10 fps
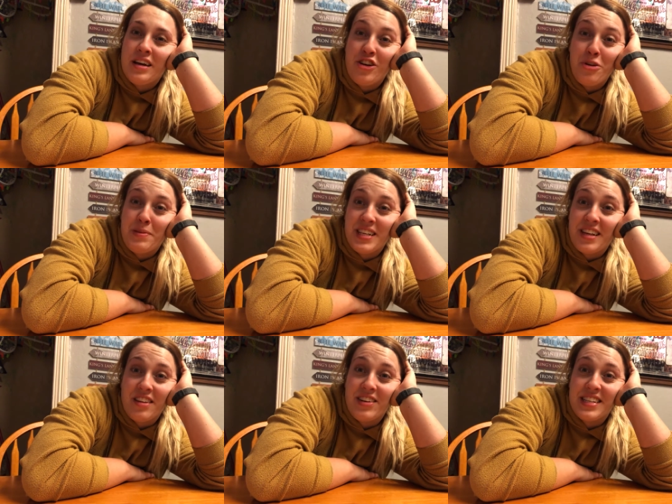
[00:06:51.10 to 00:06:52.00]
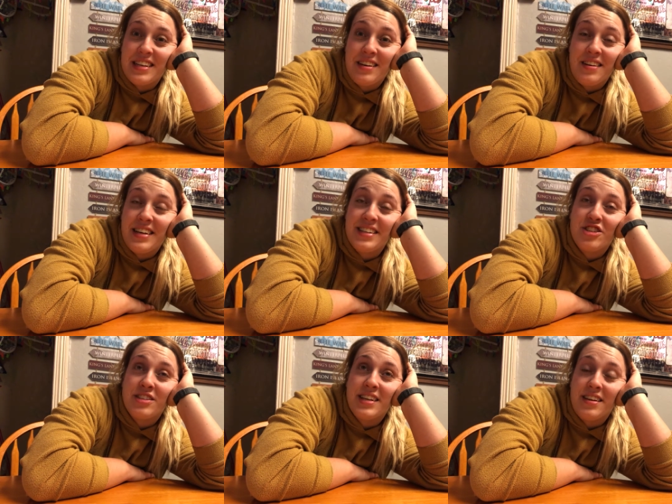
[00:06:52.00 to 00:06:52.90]
no particular reason. He
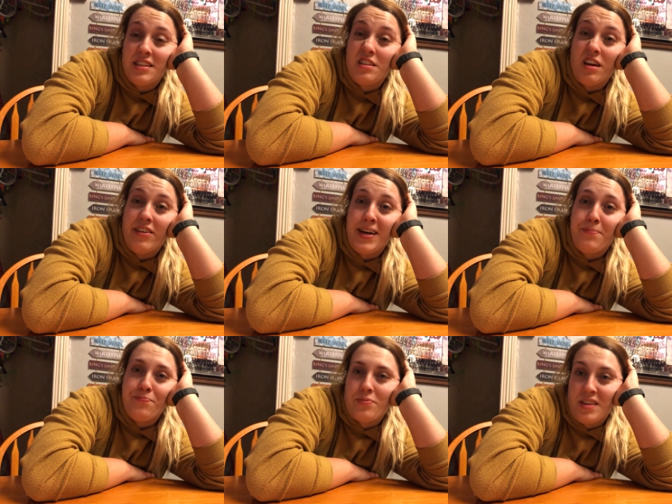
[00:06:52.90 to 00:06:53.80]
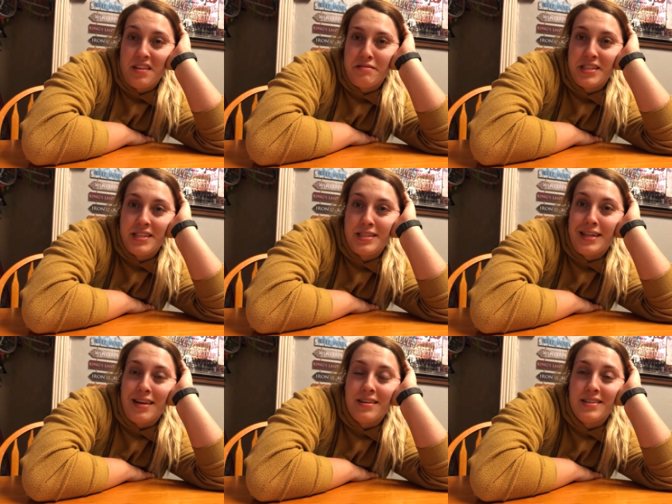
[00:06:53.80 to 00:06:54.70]
just said it's all right.
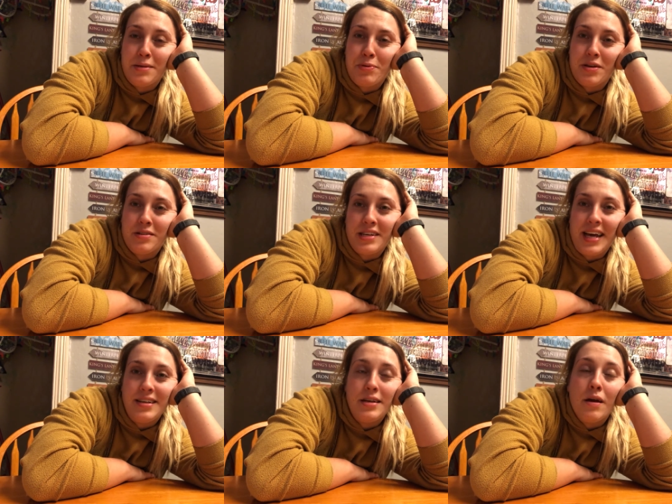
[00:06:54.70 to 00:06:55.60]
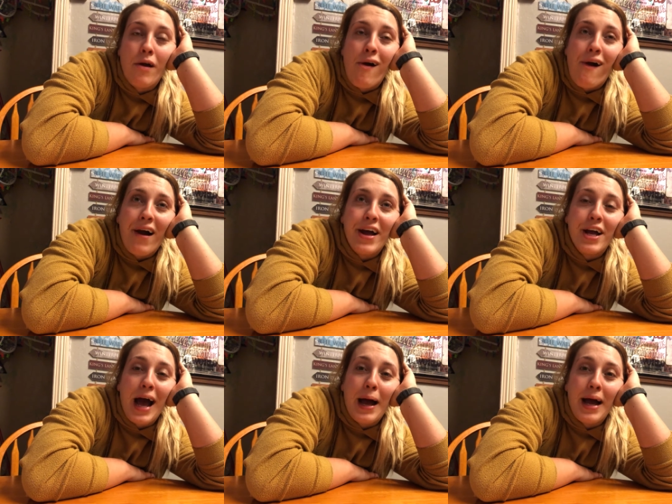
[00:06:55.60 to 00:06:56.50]
Standard, typical Dad.
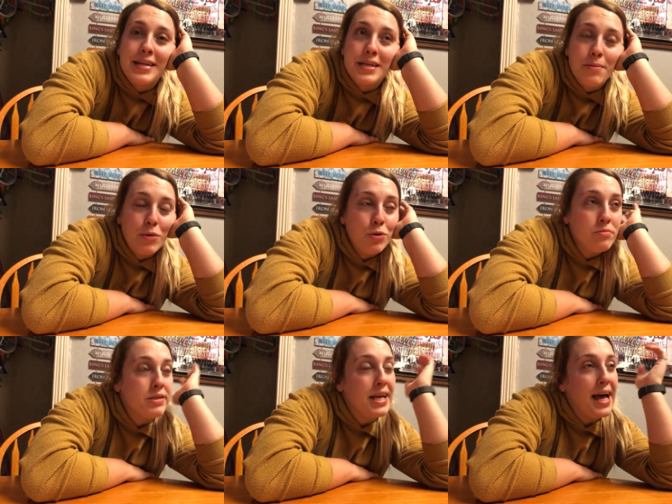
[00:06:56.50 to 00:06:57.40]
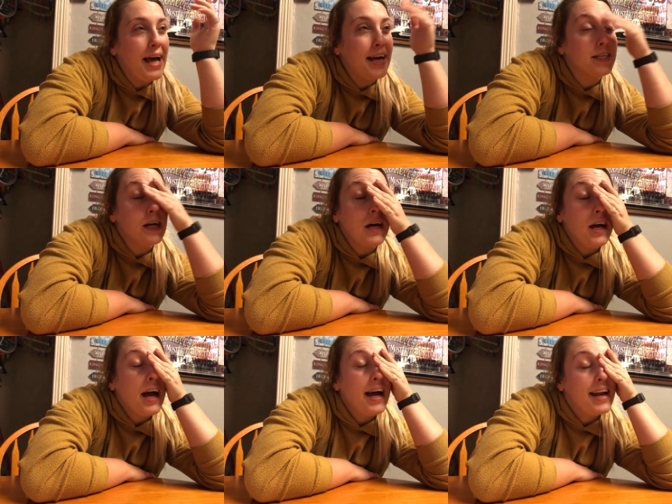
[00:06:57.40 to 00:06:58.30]
And Mum said
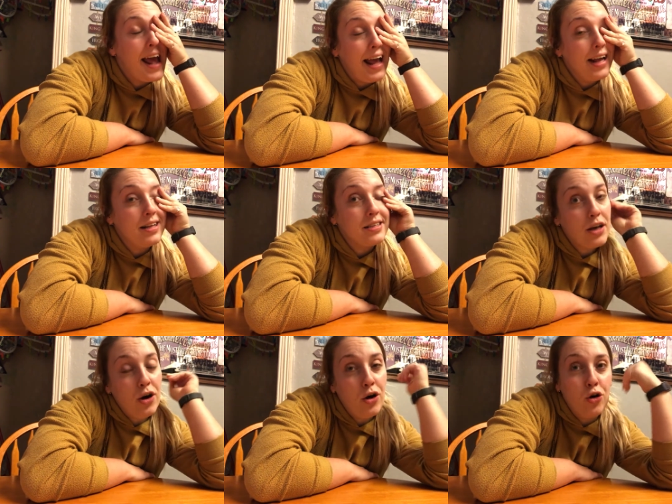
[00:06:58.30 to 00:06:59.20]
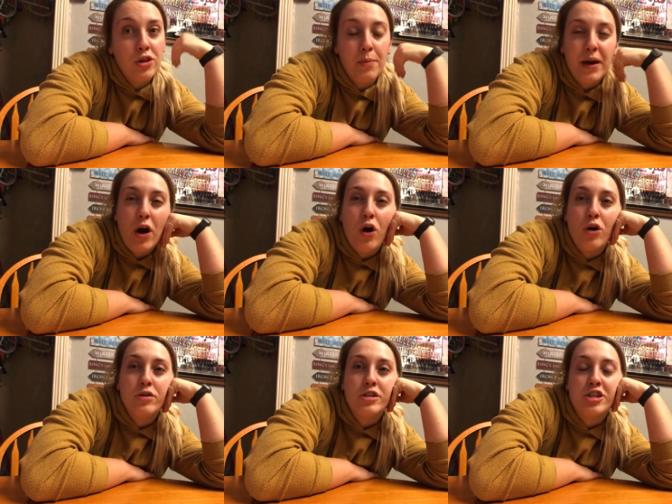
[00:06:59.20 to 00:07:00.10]
an 8, only
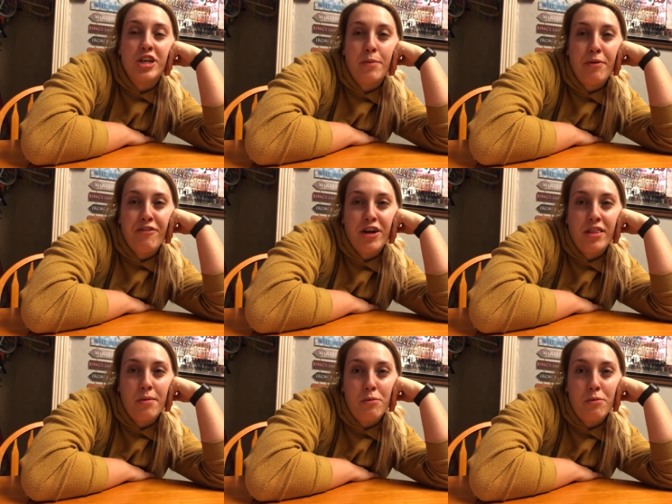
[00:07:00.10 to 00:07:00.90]
because she'd have preferred the